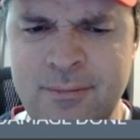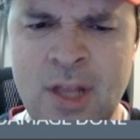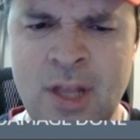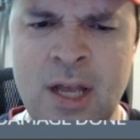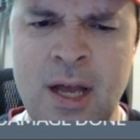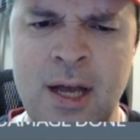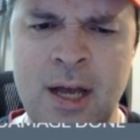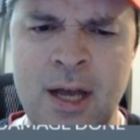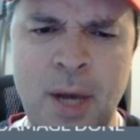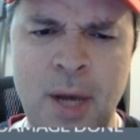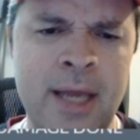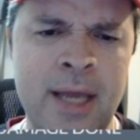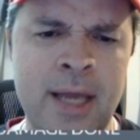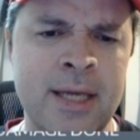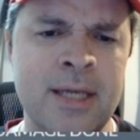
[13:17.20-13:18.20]

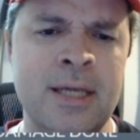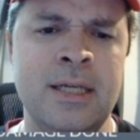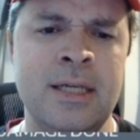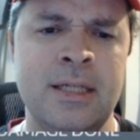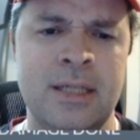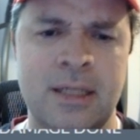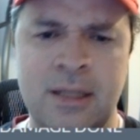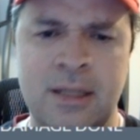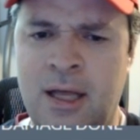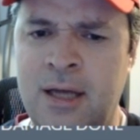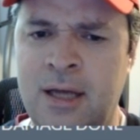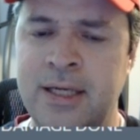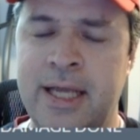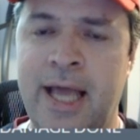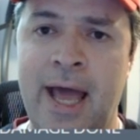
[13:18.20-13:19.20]
Pike,
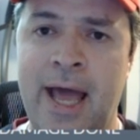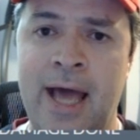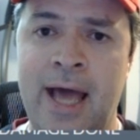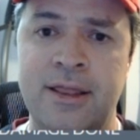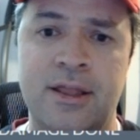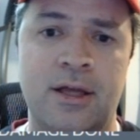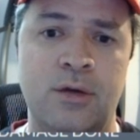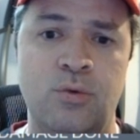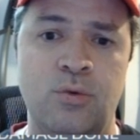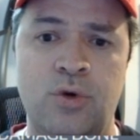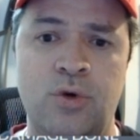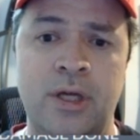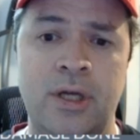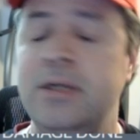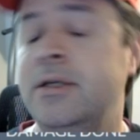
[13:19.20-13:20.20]
Talon, Calf on
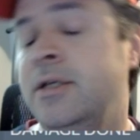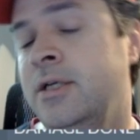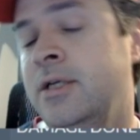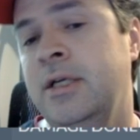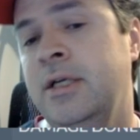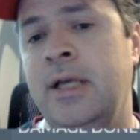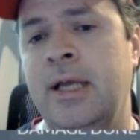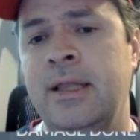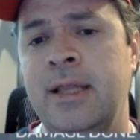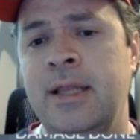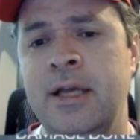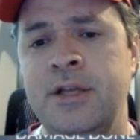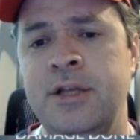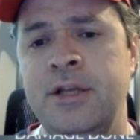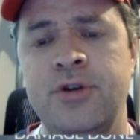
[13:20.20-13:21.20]
one, and
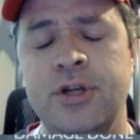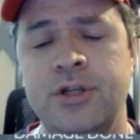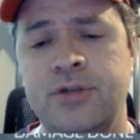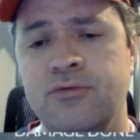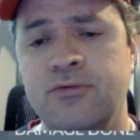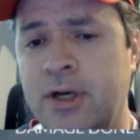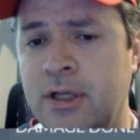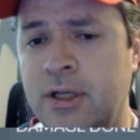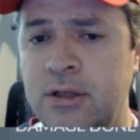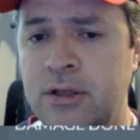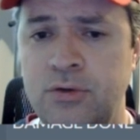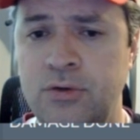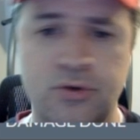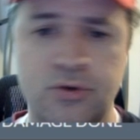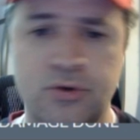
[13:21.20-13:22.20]
then you could run a
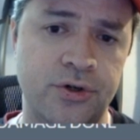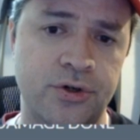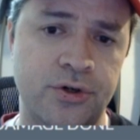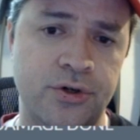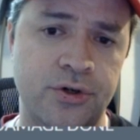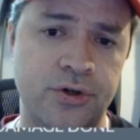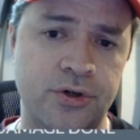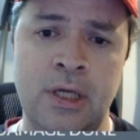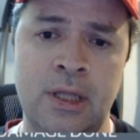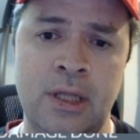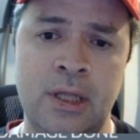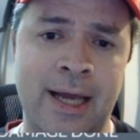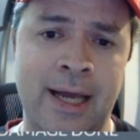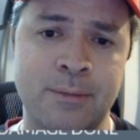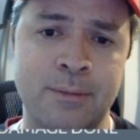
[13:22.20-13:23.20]
loot crew
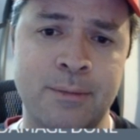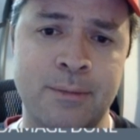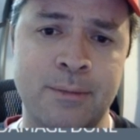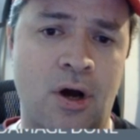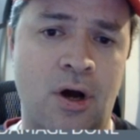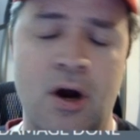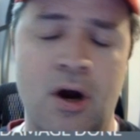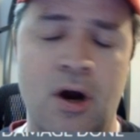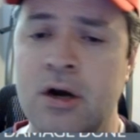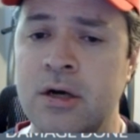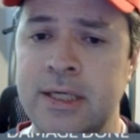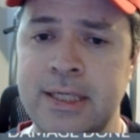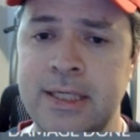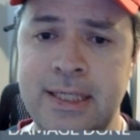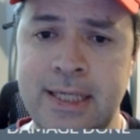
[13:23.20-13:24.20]
like
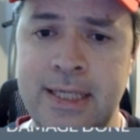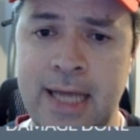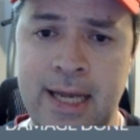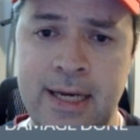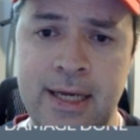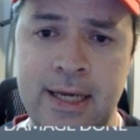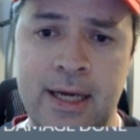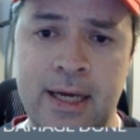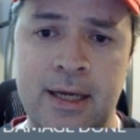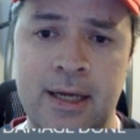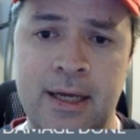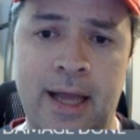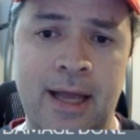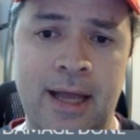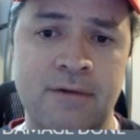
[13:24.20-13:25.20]
Picard,
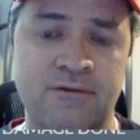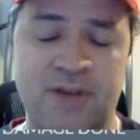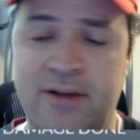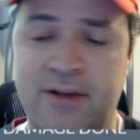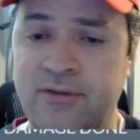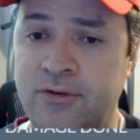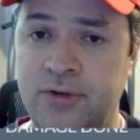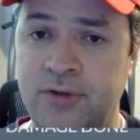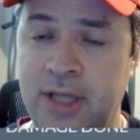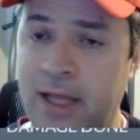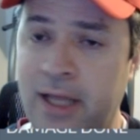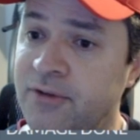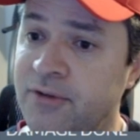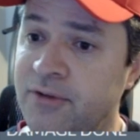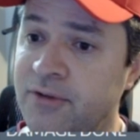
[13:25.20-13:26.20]
Data, and 5 of
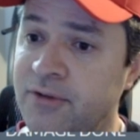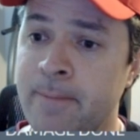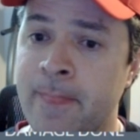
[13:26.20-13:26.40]
11.